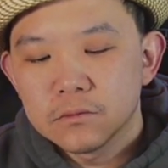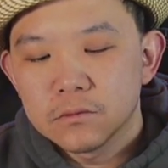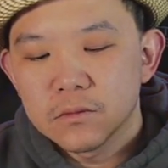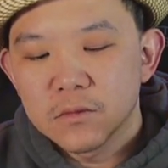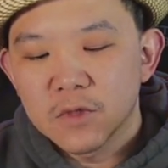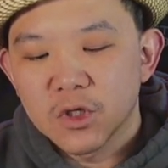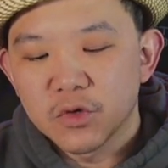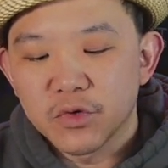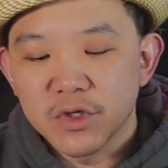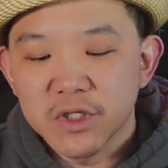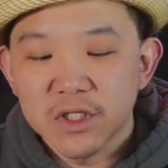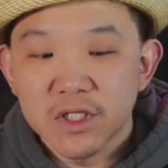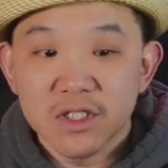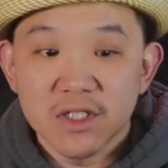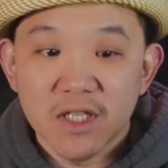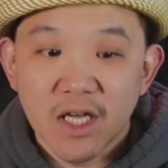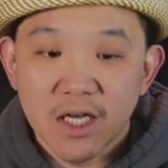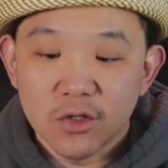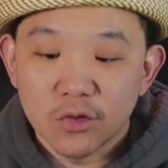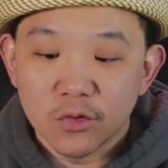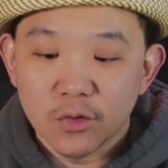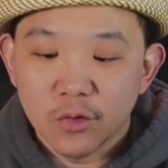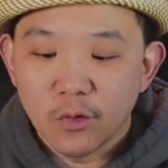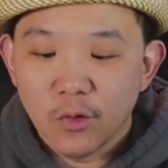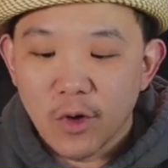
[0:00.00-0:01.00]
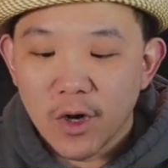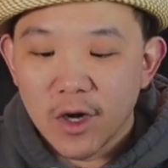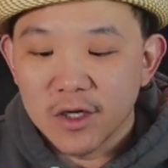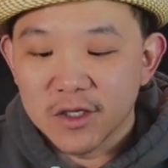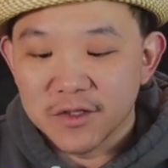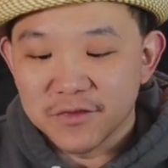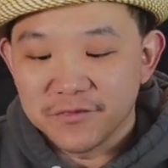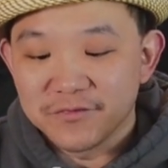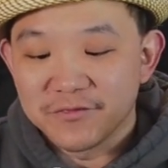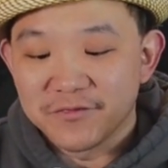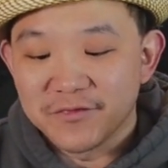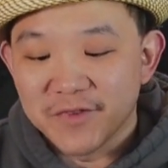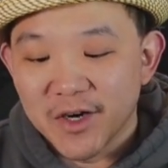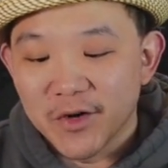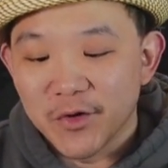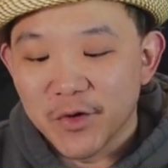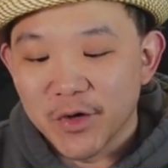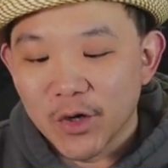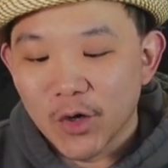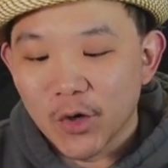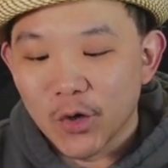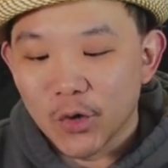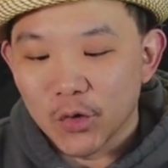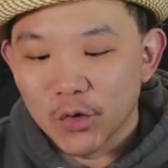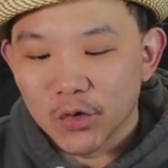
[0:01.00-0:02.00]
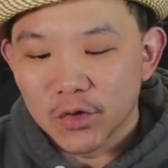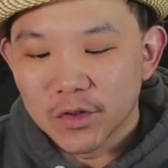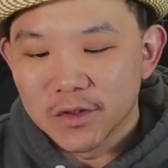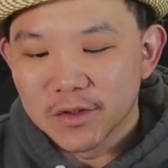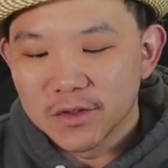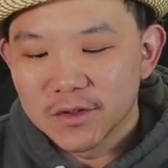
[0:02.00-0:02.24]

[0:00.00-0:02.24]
The reason it's not doing well is very cold.